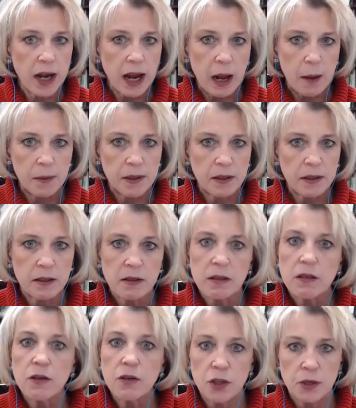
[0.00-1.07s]

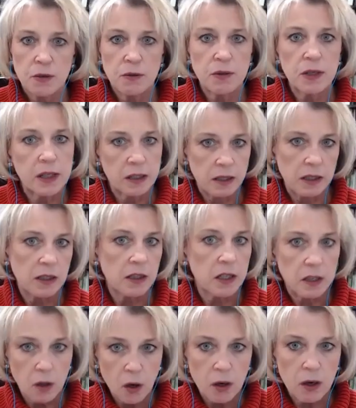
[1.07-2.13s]
happens to the
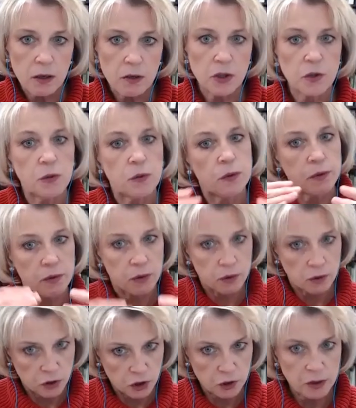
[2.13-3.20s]
NDTR?
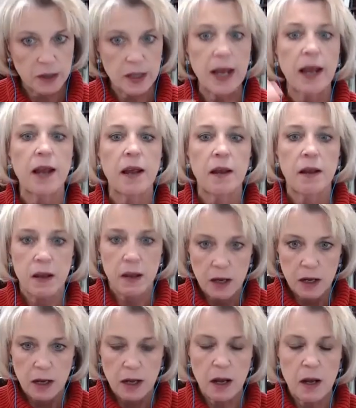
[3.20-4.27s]
Should they
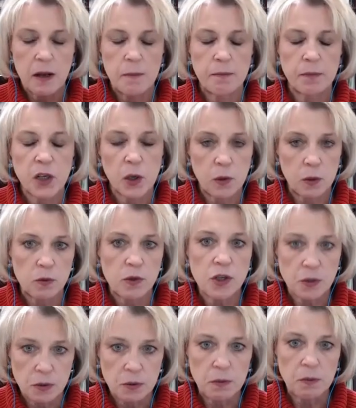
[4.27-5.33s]
go
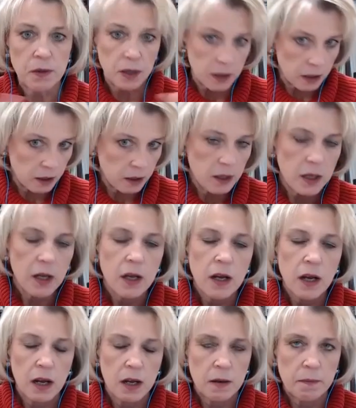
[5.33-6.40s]
to the
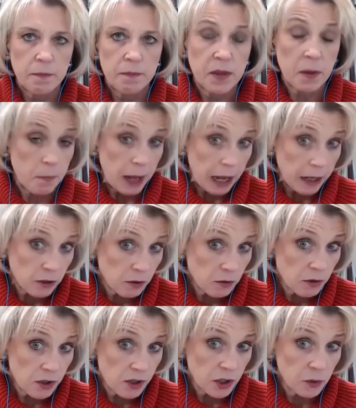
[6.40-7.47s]

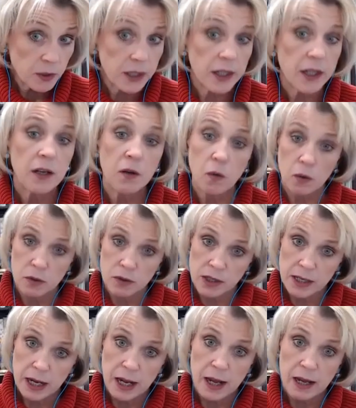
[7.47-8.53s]
bachelor's degree or
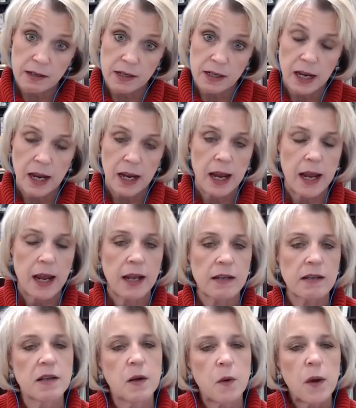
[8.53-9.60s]
stay as an AA?
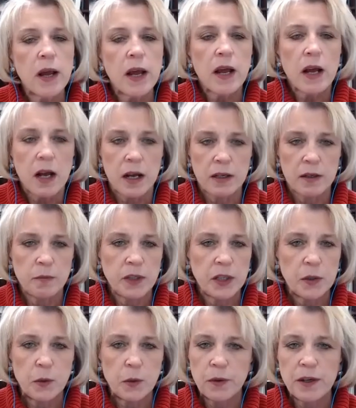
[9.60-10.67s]
So, you
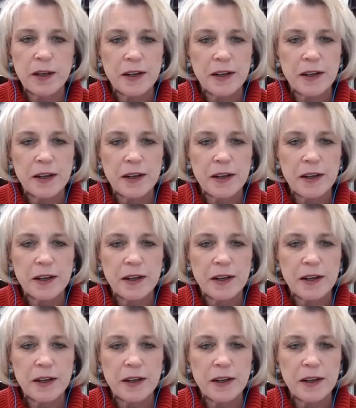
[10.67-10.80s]
know,